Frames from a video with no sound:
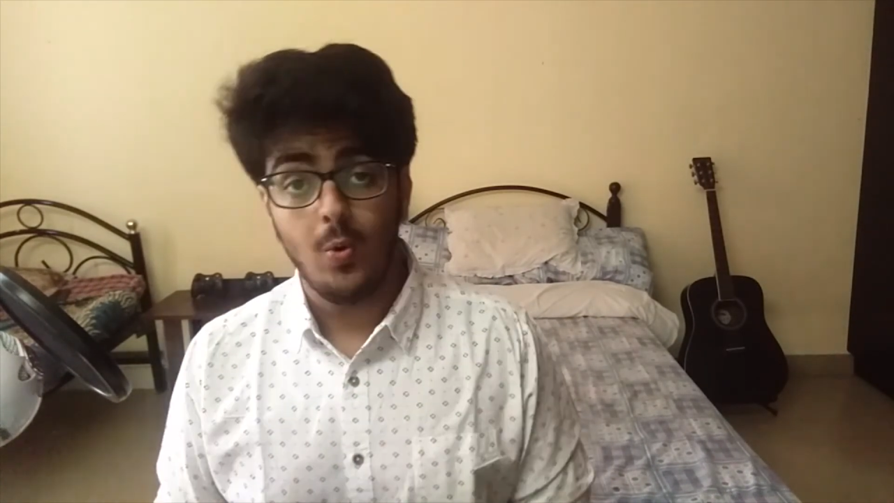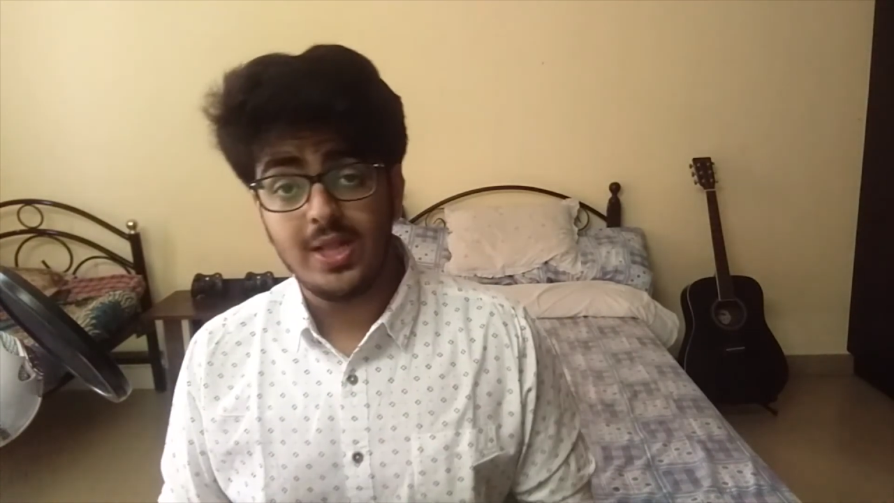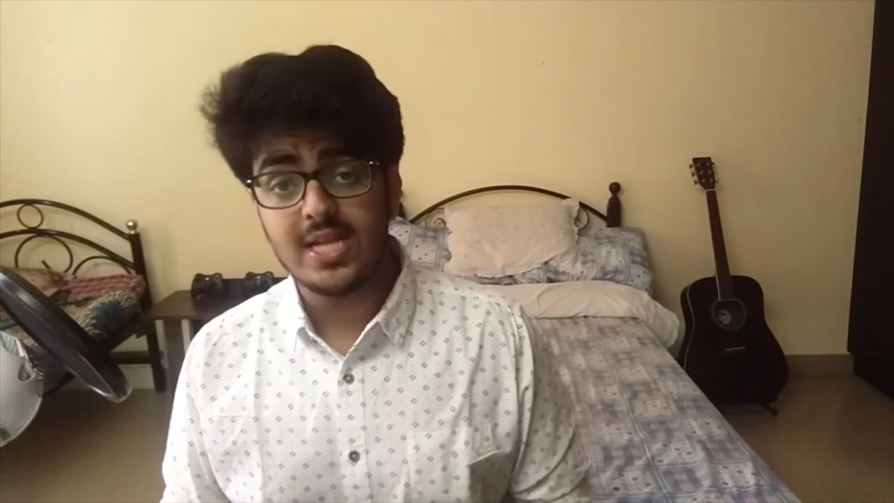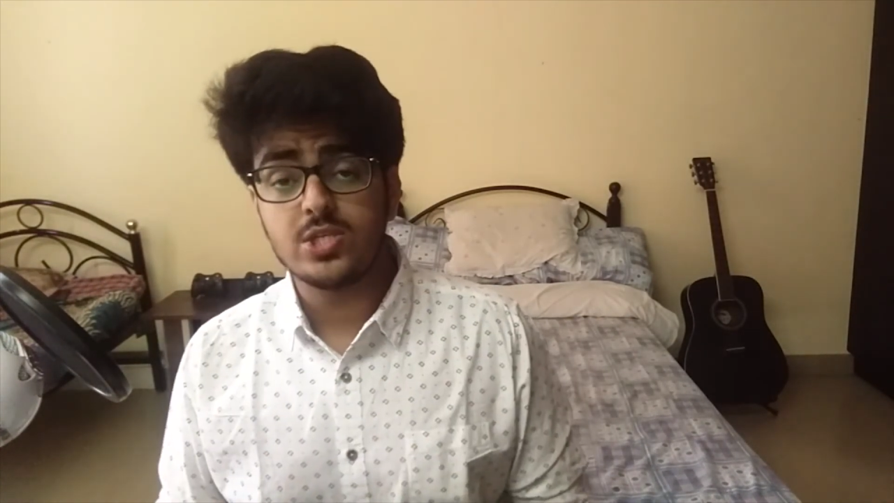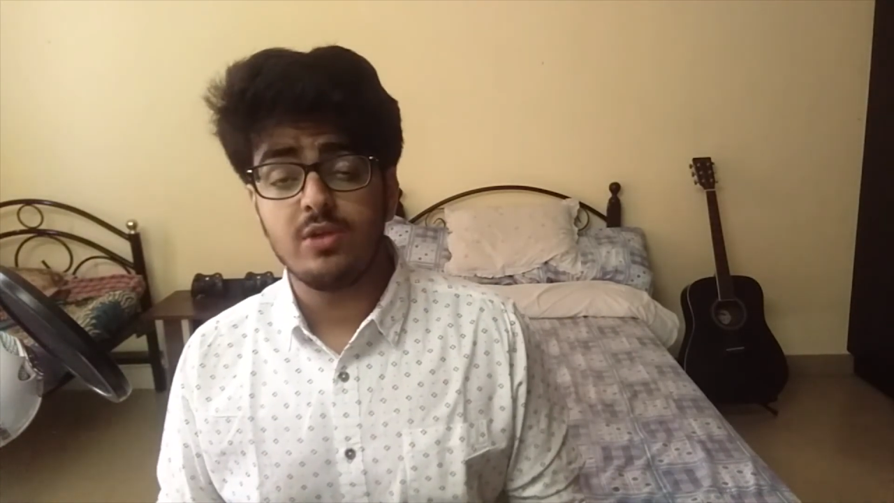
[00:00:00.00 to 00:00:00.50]

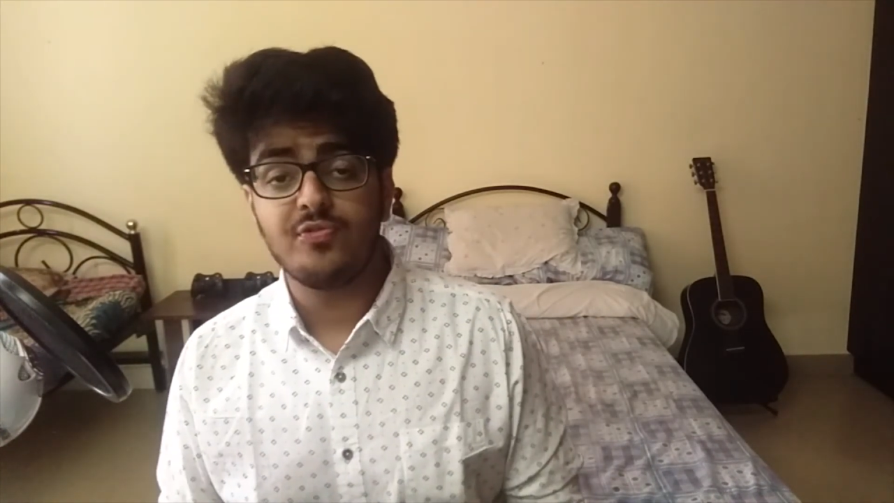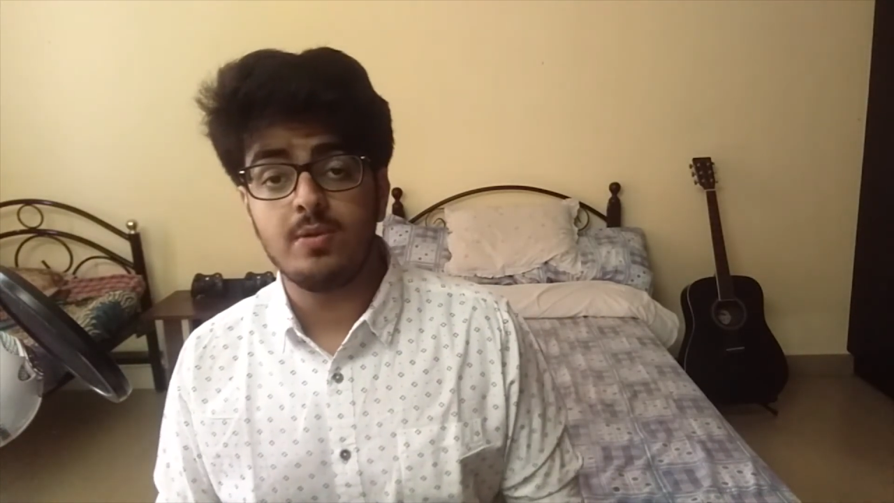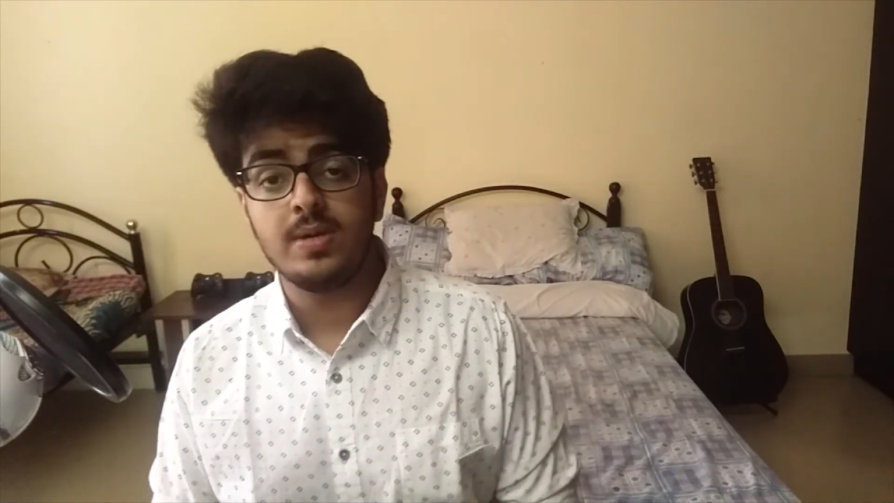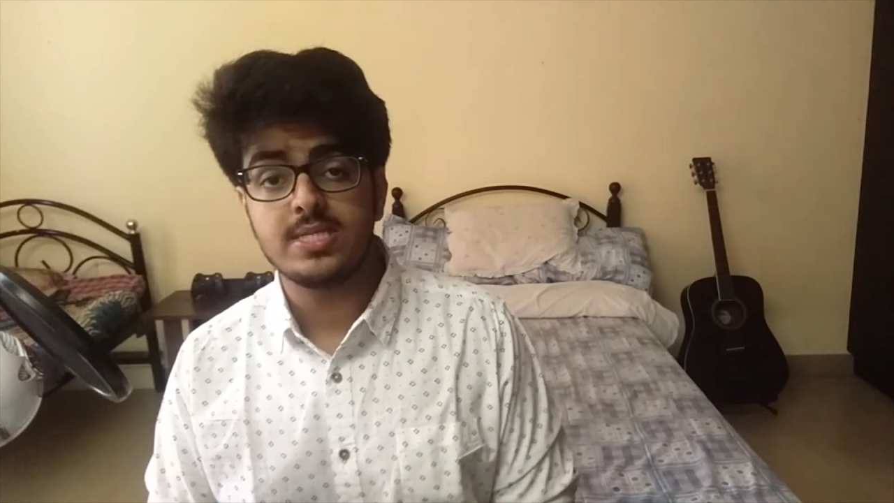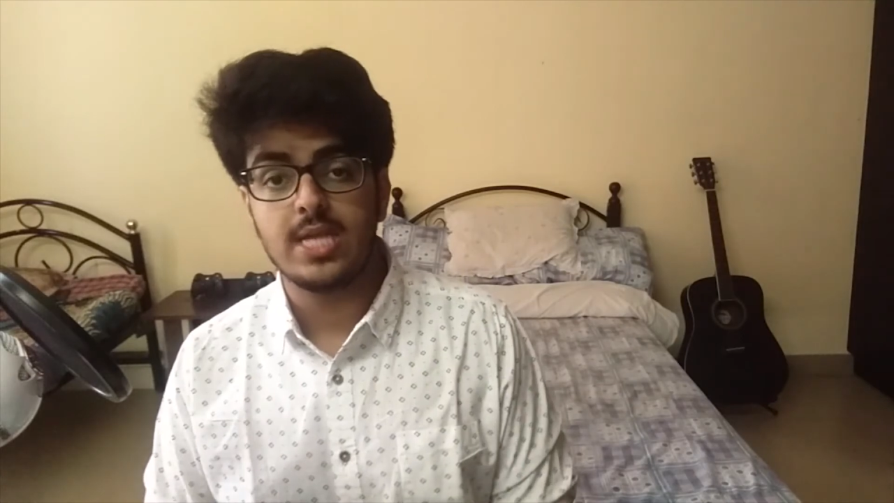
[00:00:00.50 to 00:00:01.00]
Well, that's all
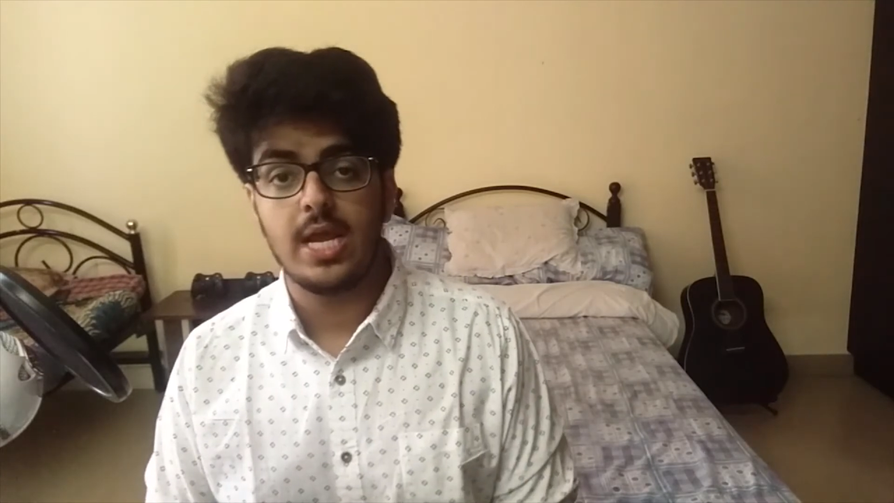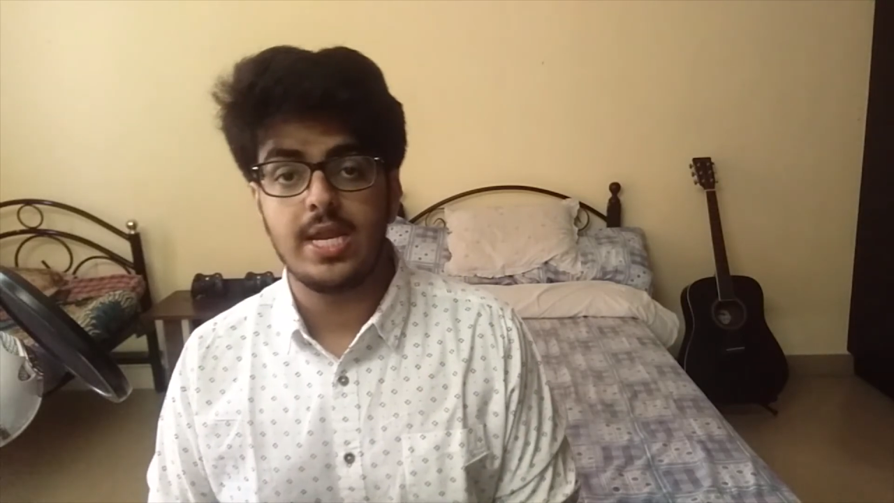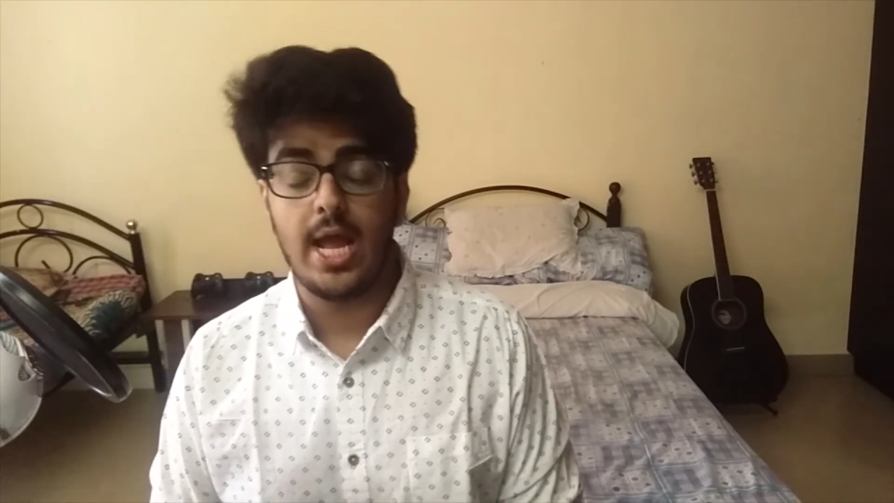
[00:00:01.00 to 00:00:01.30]
from my side.